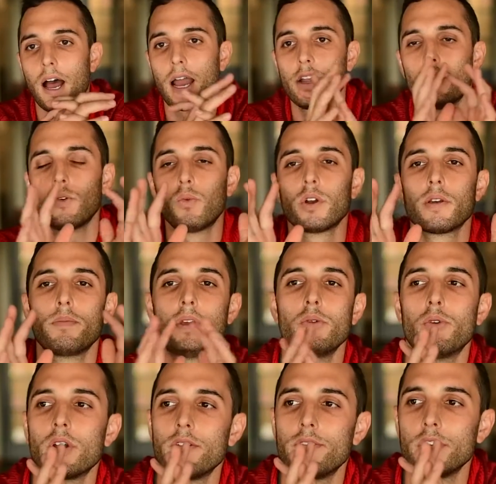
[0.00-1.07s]
I don't want to be
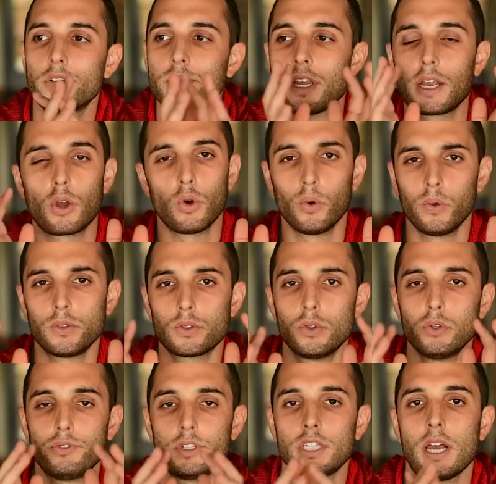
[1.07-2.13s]
one of those like old
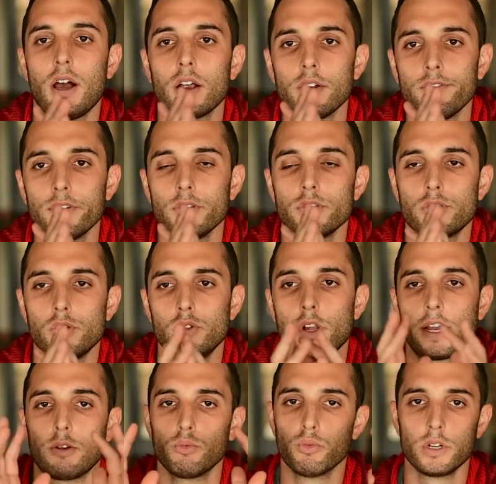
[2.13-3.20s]
school photographers who
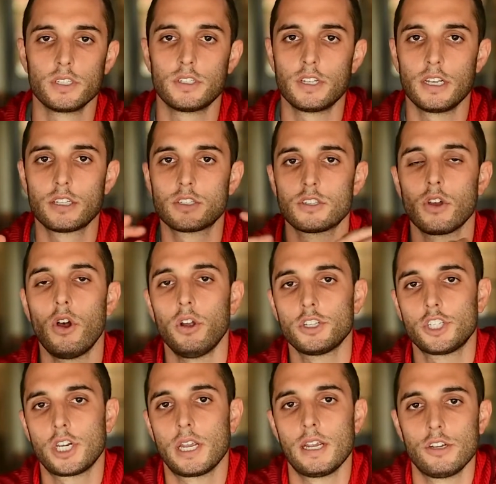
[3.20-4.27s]
like resists all
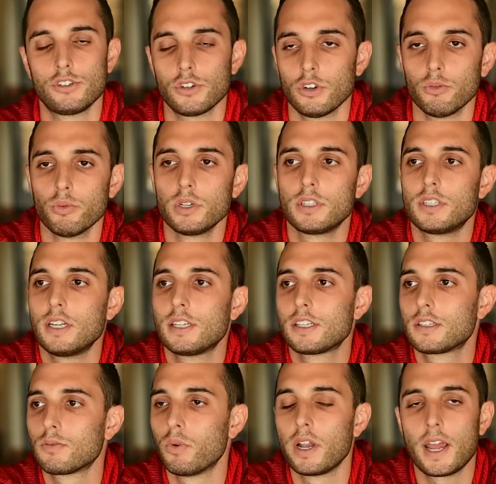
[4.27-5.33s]
change or
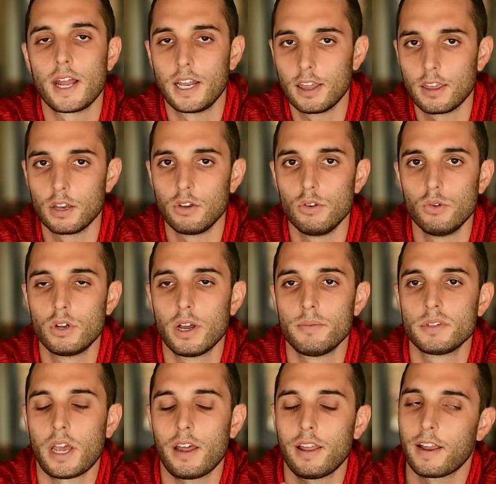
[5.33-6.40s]
resists when anything new
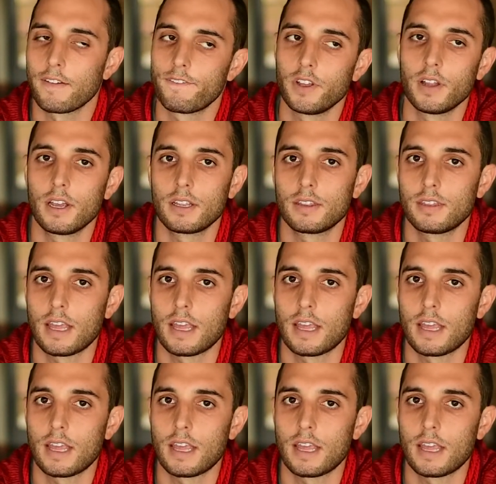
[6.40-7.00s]
comes out. Like, I feel like